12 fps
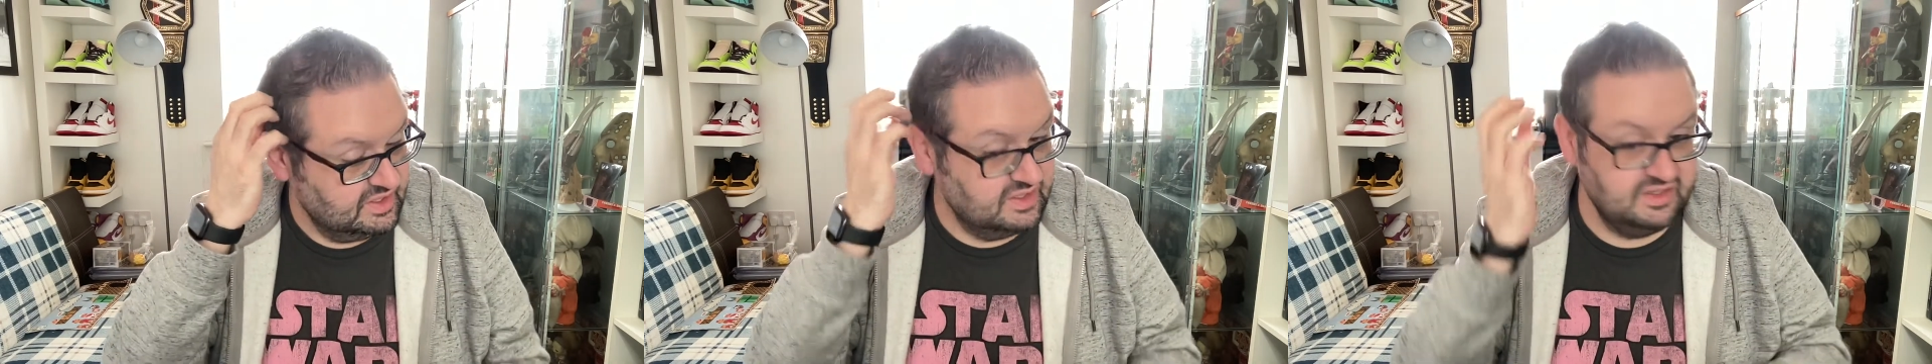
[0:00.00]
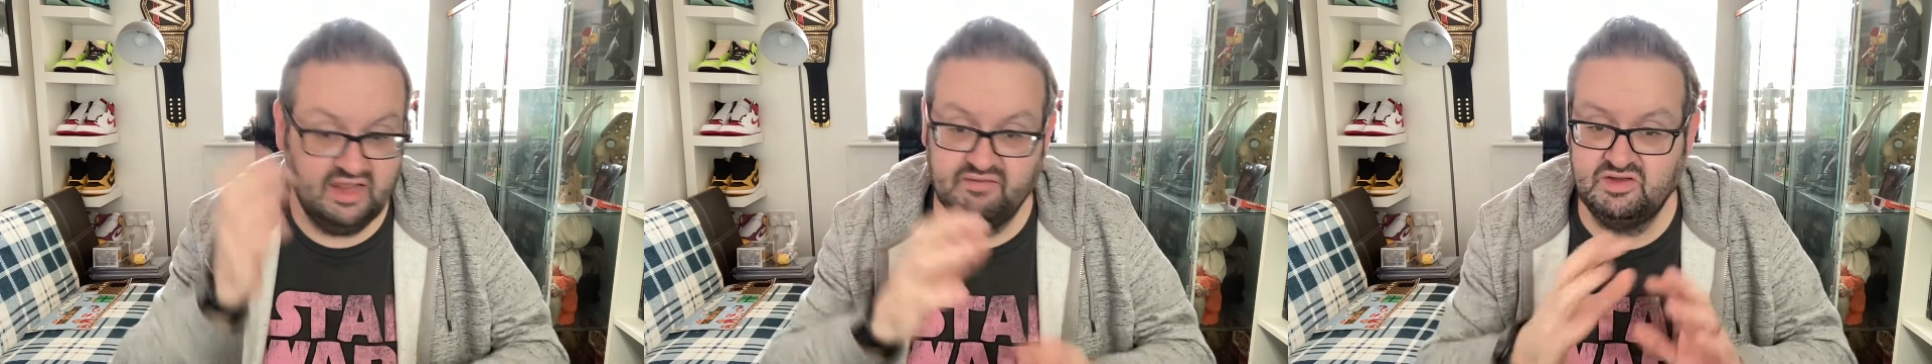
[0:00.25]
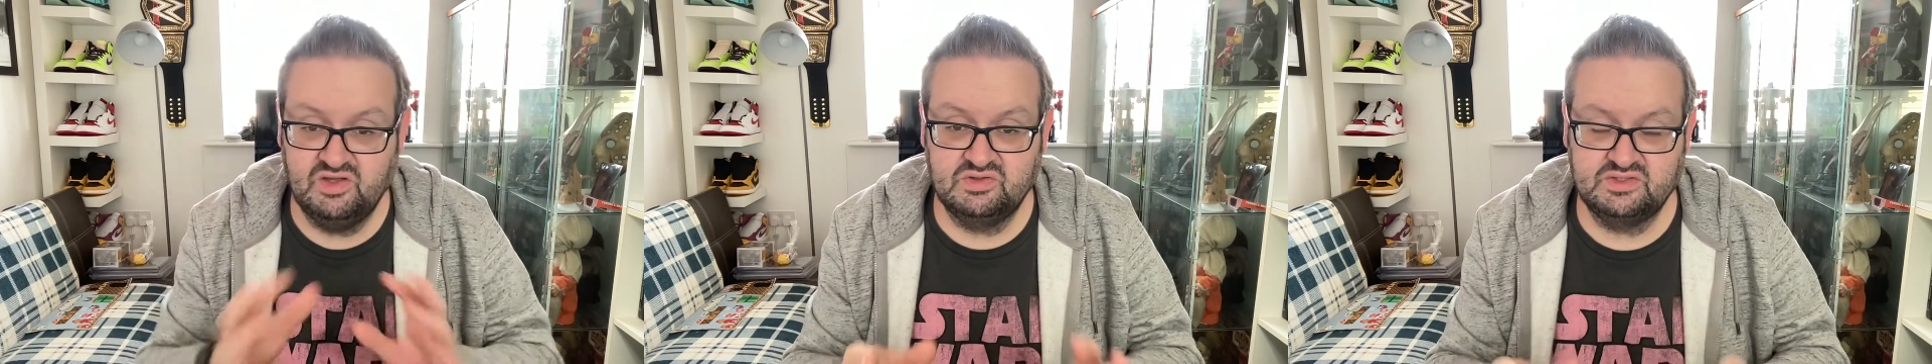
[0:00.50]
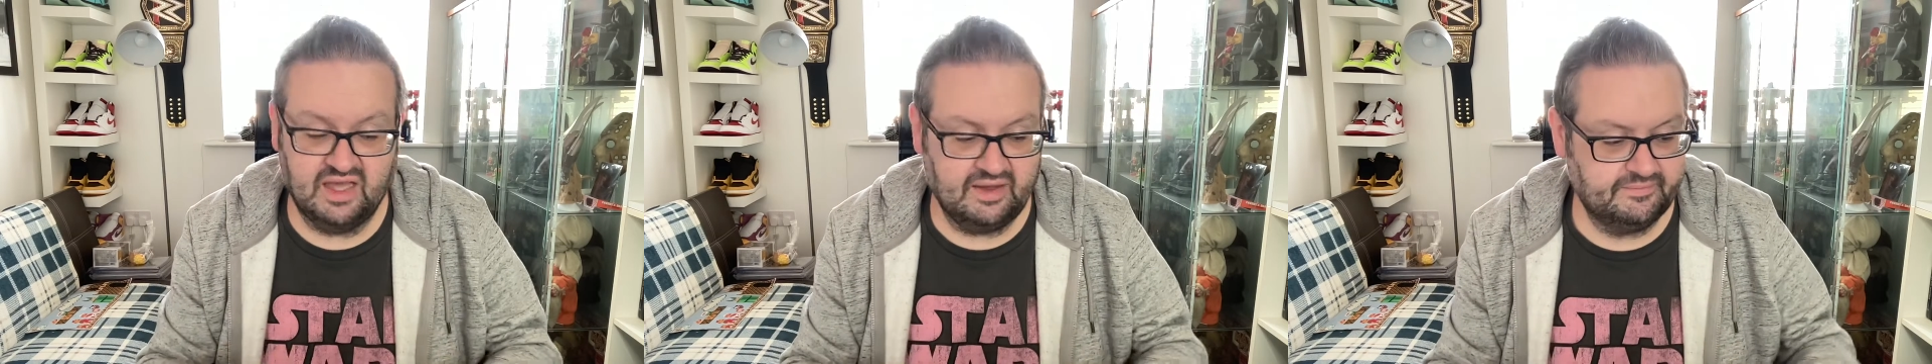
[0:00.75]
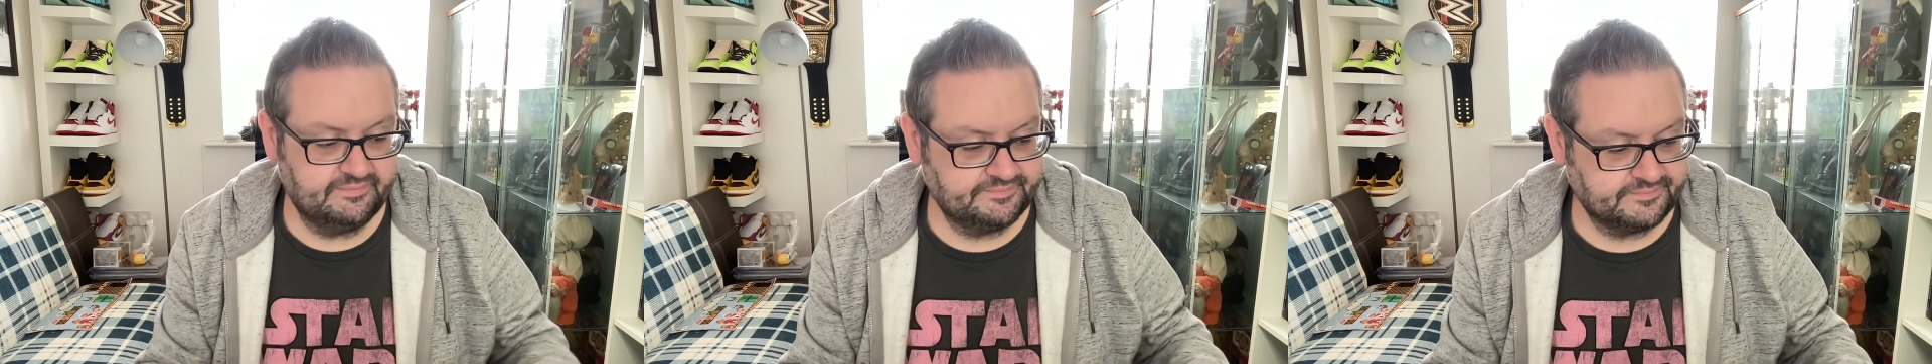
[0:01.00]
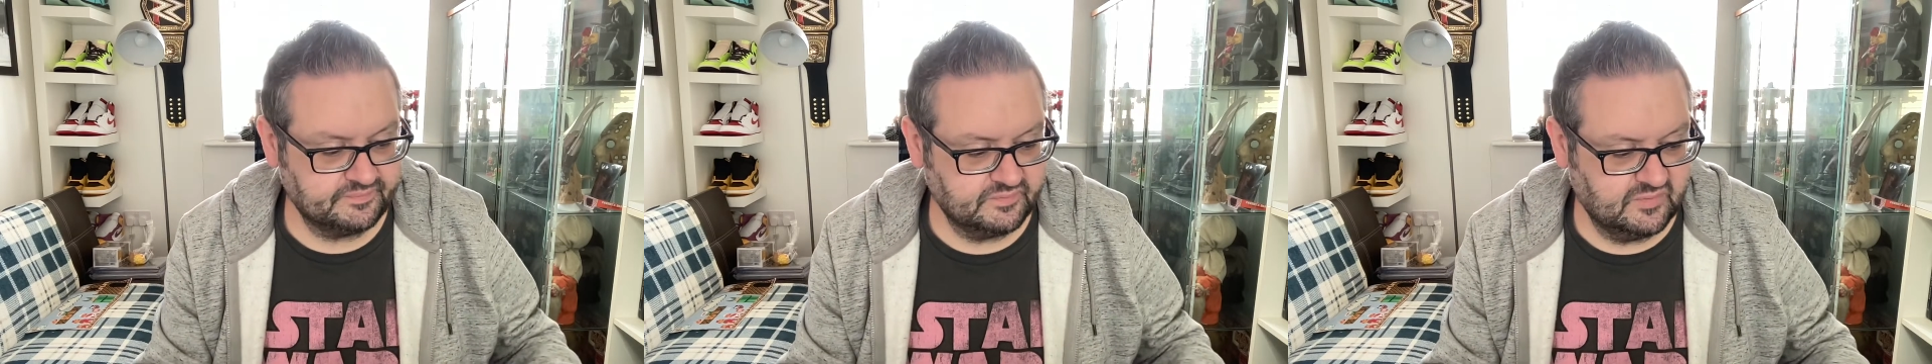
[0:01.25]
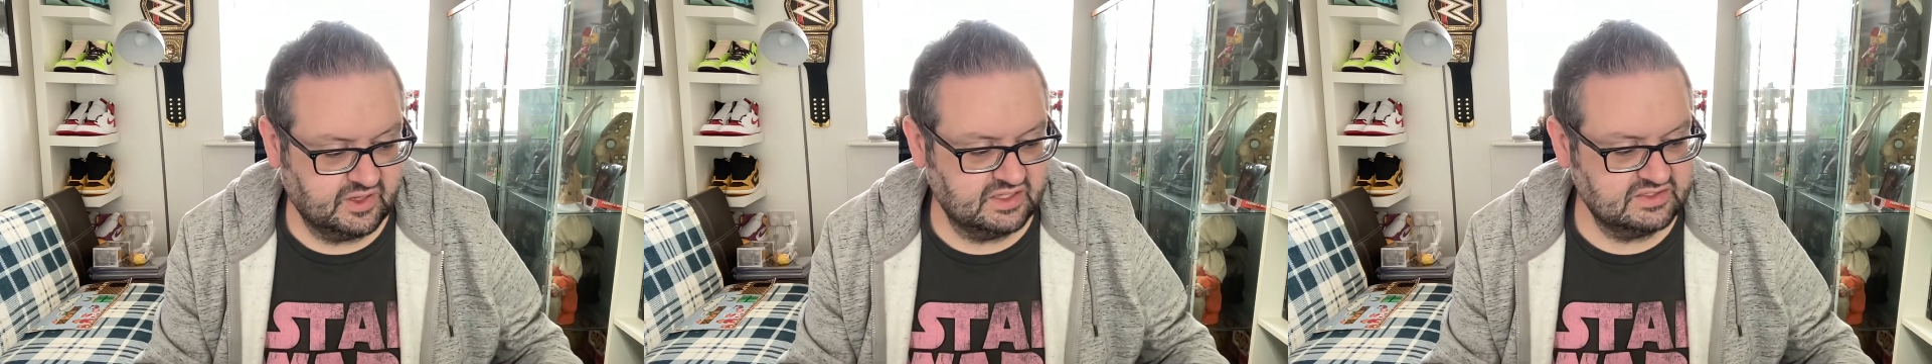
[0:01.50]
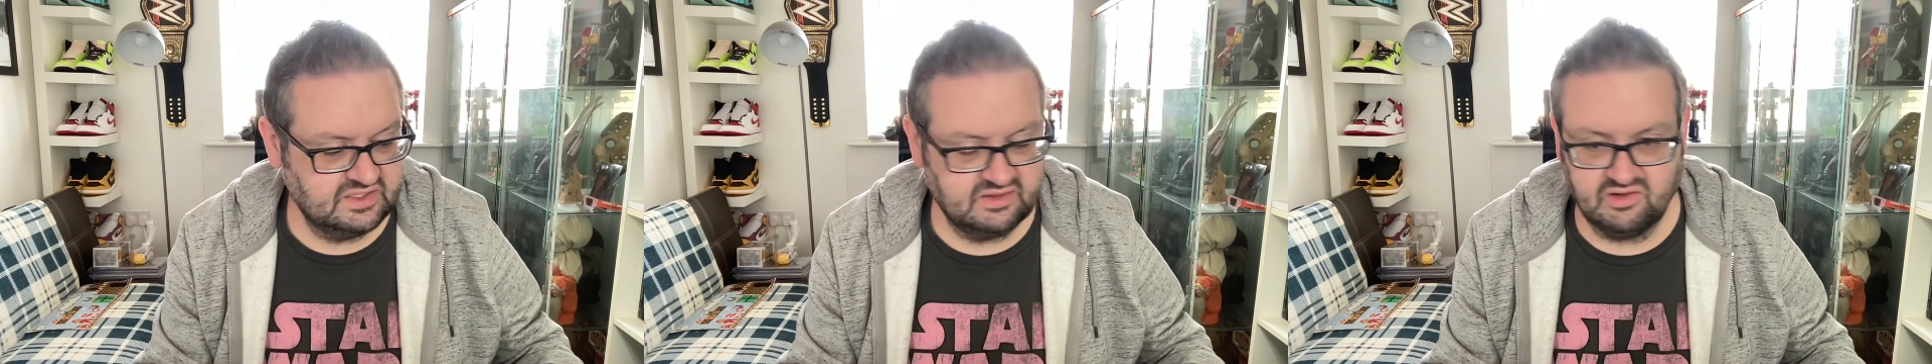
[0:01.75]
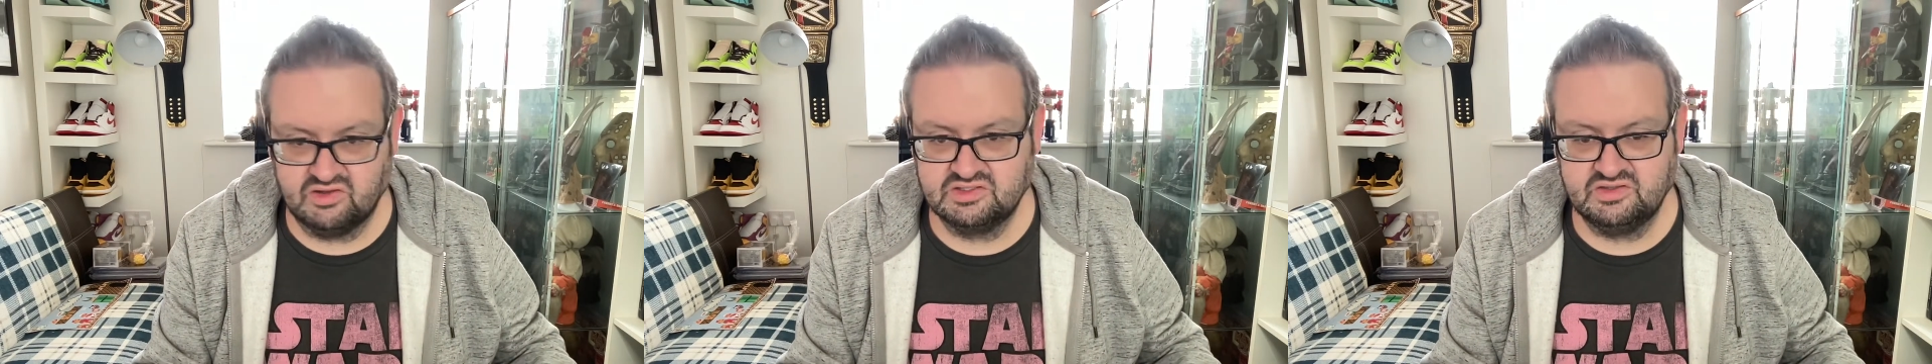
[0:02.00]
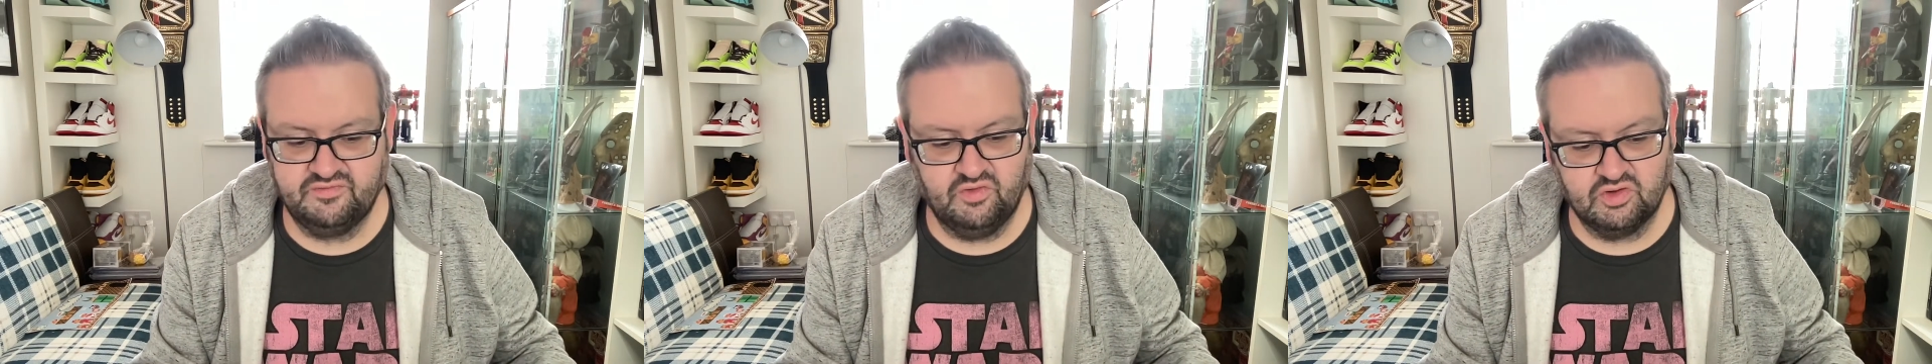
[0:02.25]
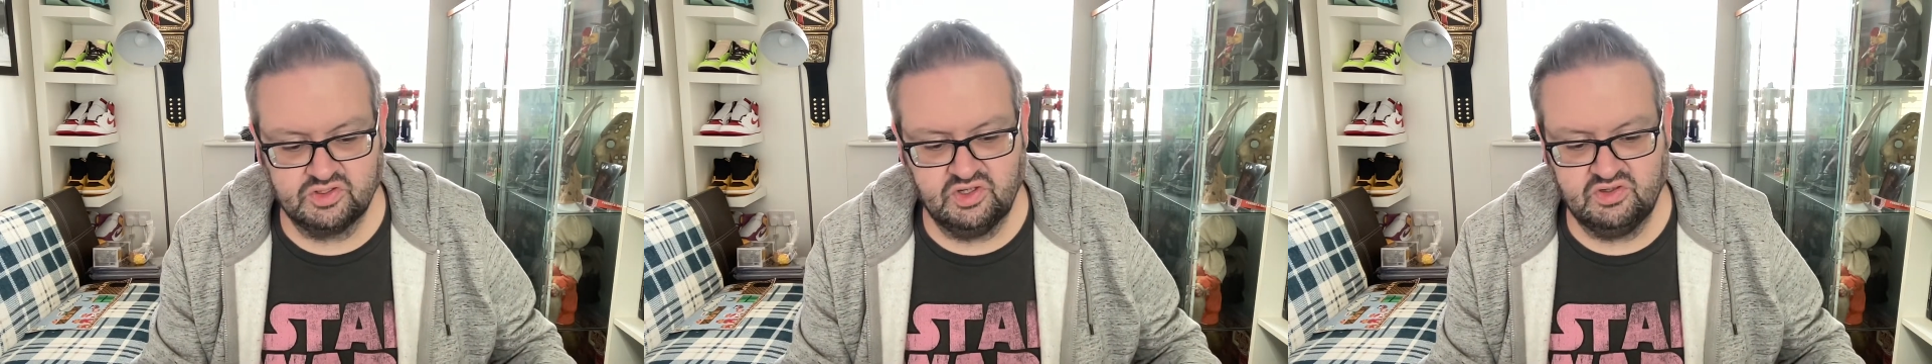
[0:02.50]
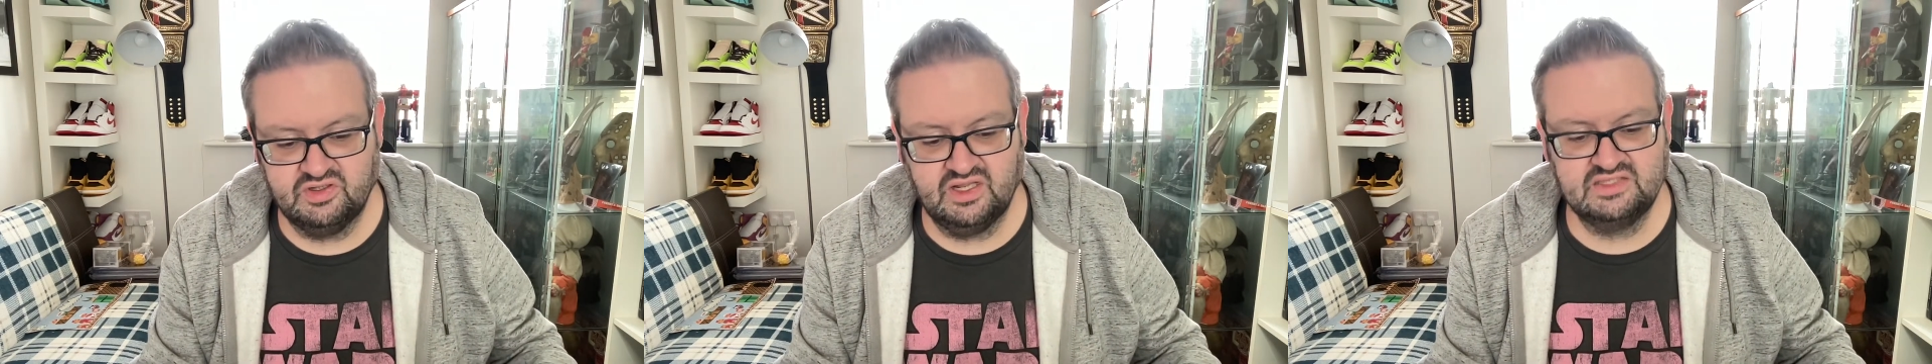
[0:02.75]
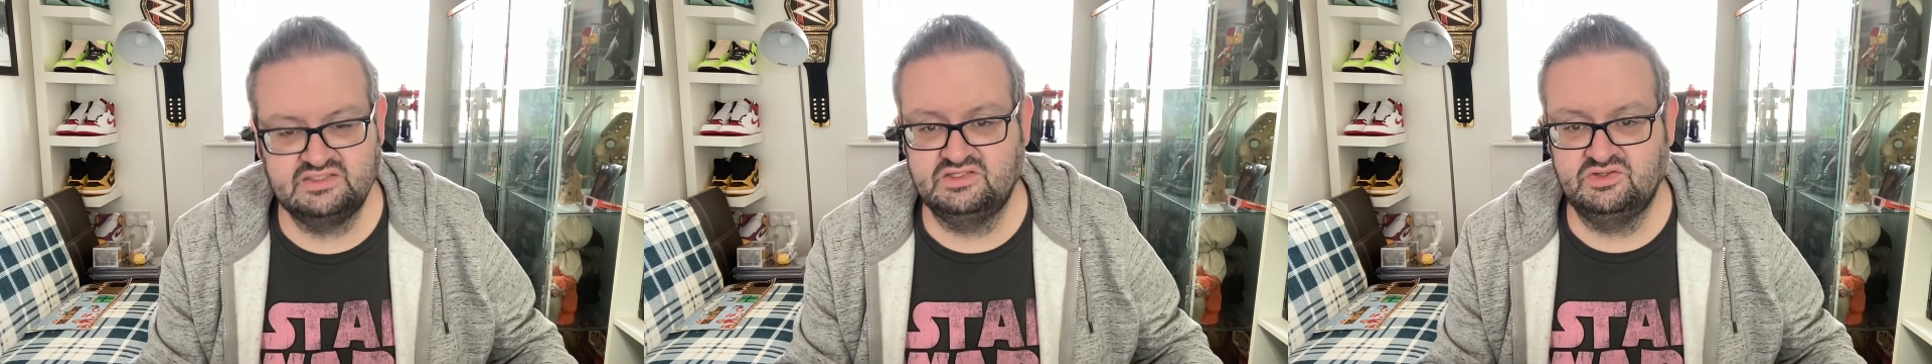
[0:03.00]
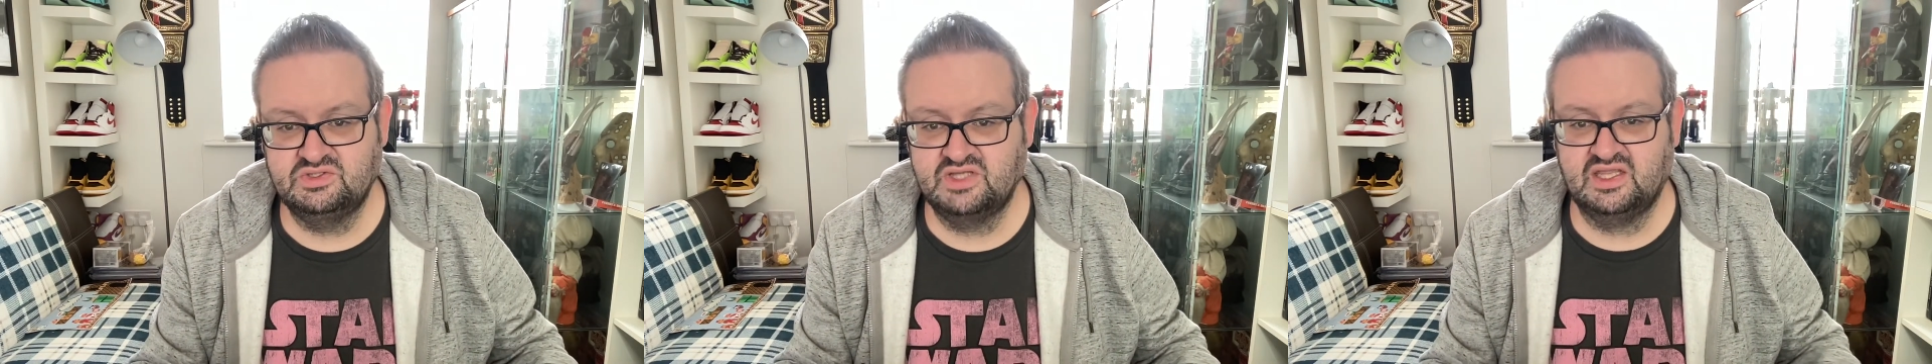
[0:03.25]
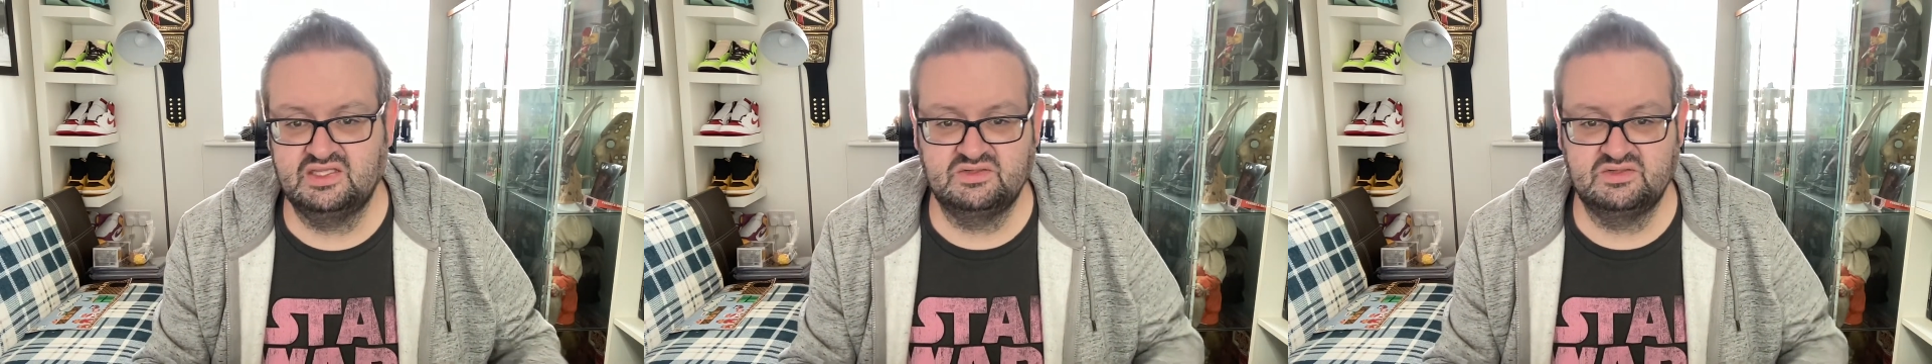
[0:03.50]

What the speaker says: Never used that because it cost a fortune and lasted 2 seconds.